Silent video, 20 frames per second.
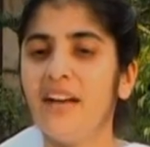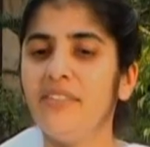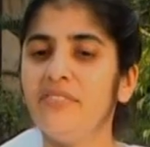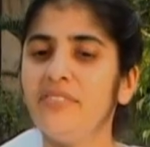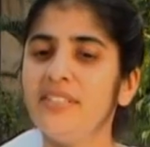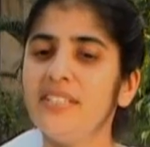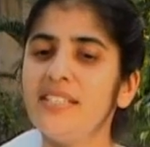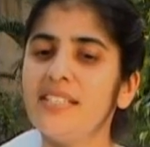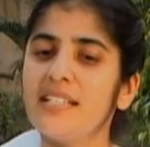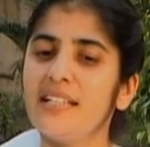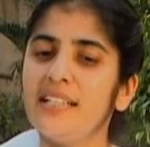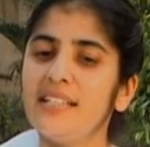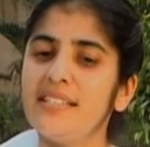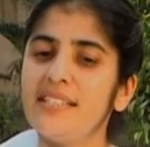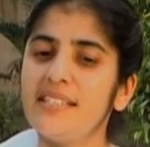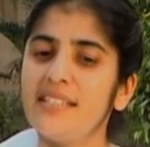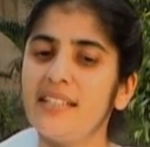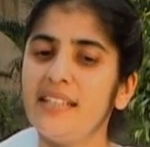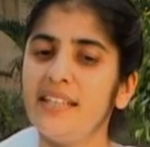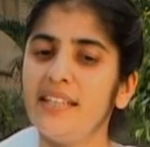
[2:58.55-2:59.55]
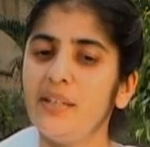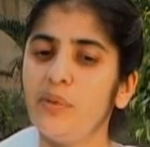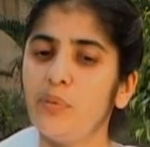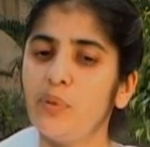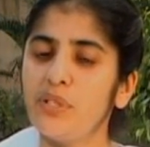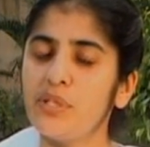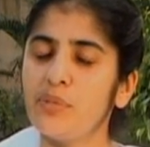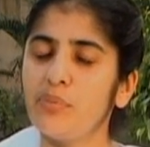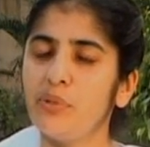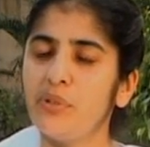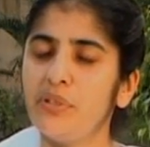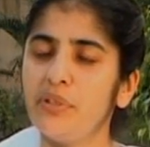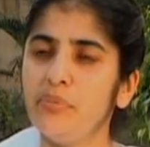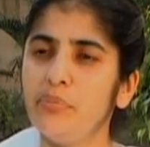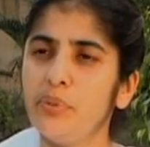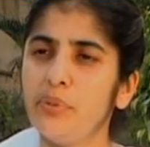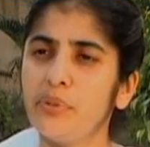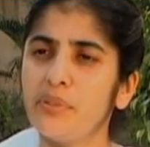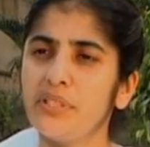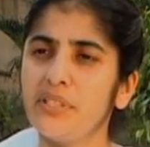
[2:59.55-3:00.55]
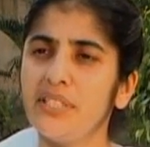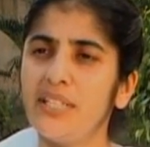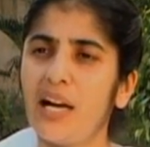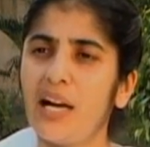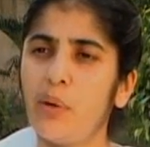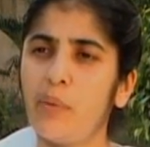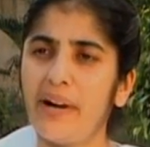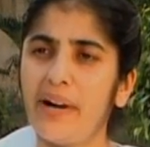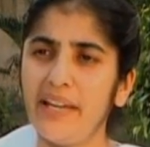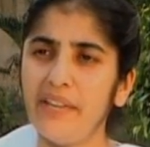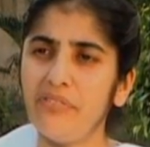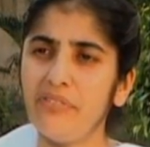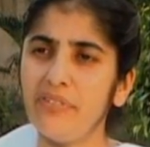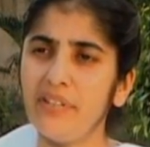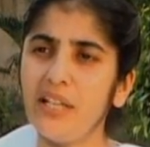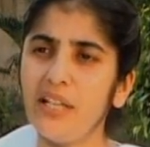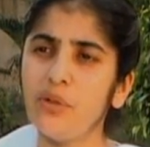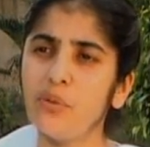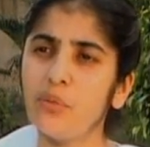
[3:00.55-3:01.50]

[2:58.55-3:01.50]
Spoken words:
First, let's see what's more important, how I feel